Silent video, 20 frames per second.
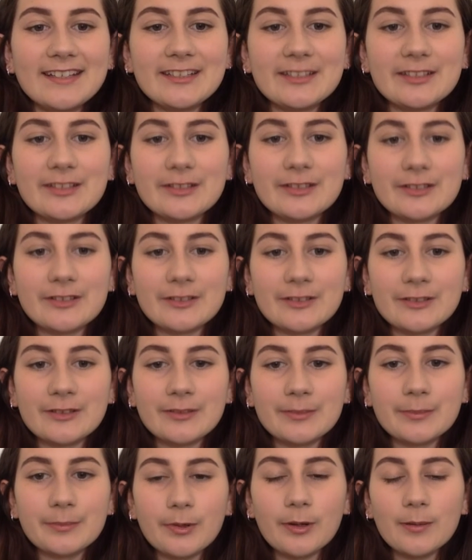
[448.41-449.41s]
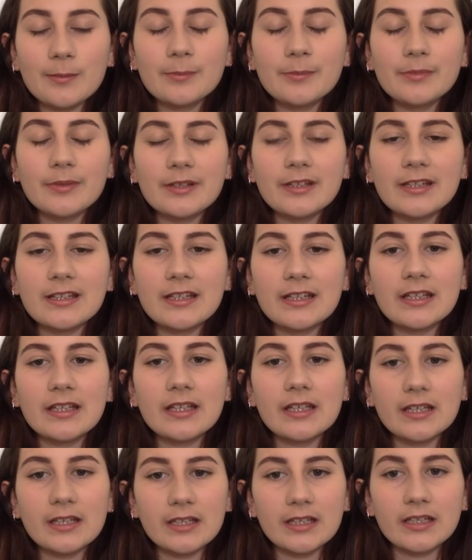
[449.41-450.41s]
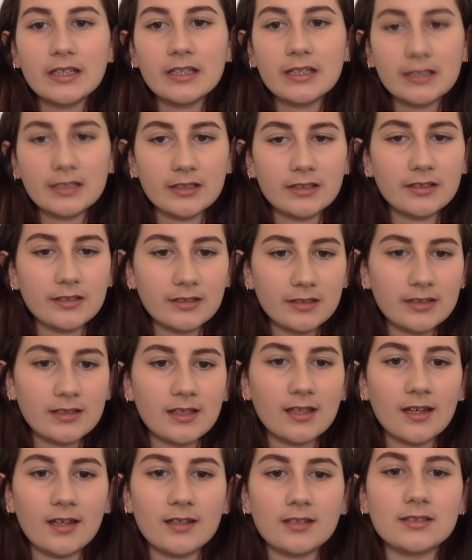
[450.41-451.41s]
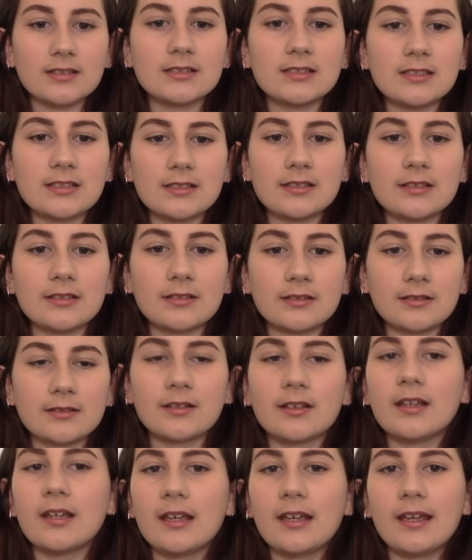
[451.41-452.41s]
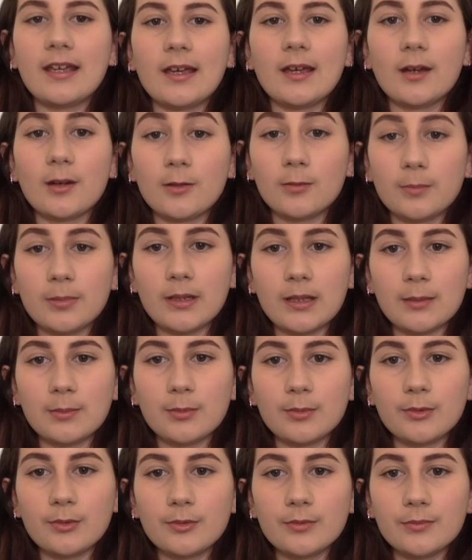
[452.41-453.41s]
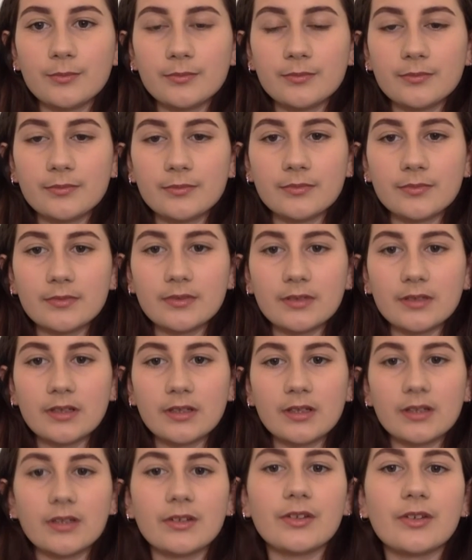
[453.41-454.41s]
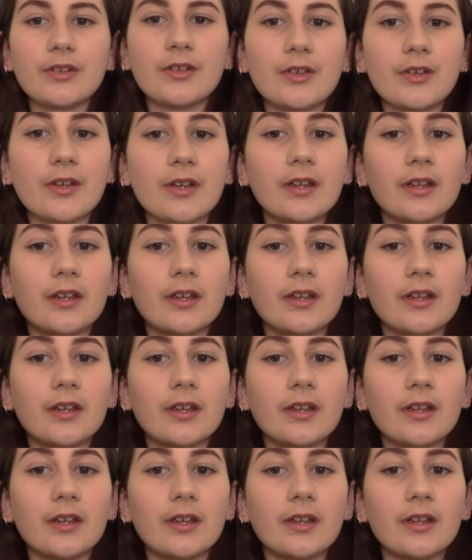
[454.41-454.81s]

you're probably the kind to help people, to